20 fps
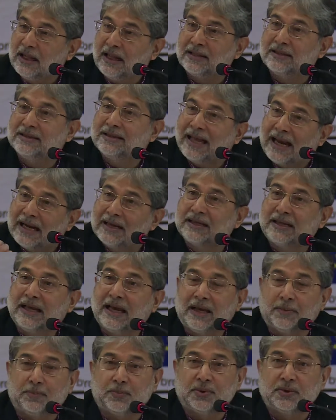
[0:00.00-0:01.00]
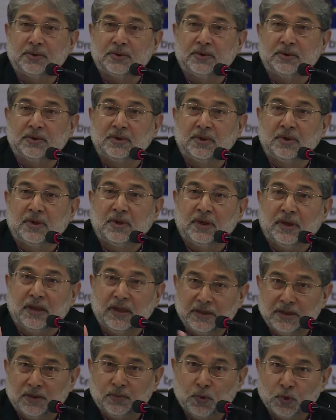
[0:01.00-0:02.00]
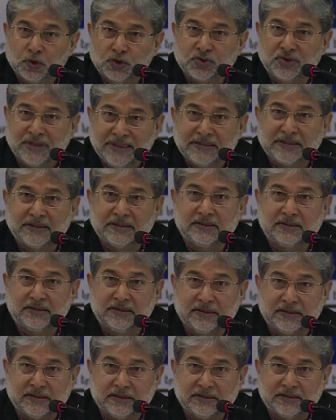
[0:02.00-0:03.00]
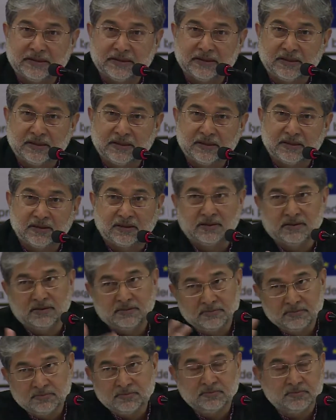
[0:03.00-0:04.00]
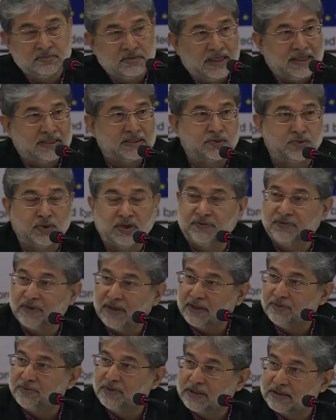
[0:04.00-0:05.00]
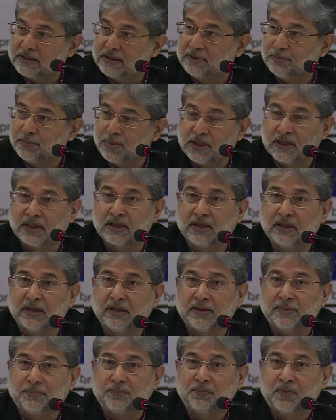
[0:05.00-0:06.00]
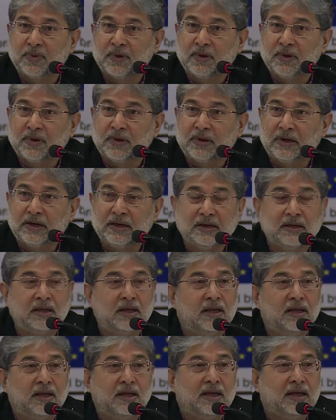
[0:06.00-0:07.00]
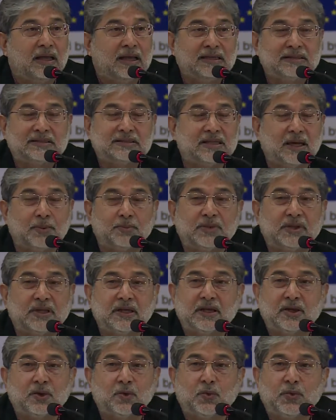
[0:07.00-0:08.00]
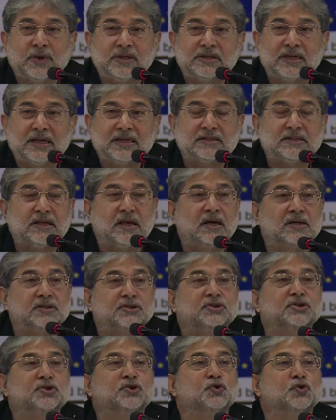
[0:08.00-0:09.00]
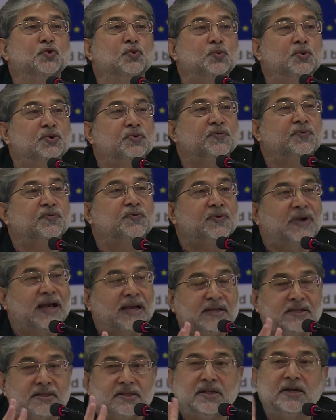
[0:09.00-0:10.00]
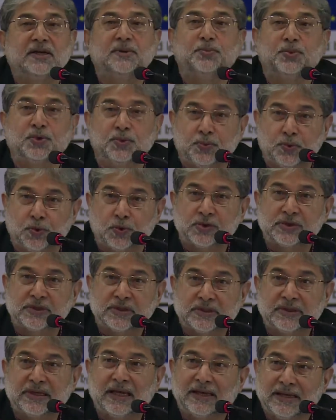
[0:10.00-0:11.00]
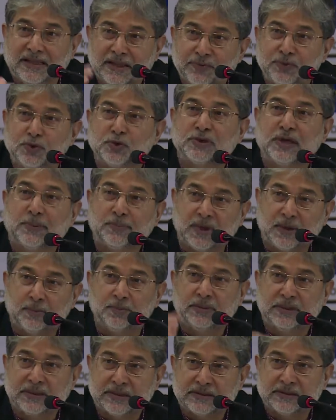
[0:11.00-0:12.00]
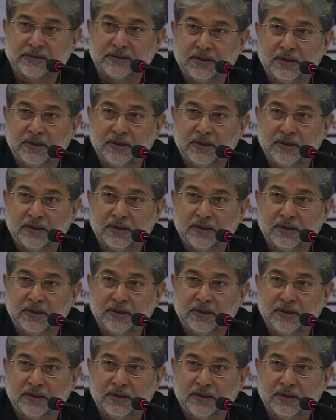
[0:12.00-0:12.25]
and that gap in the most recent years, last 25 years in particular, right, is something which has assumed frightening proportions. I'll give you some numbers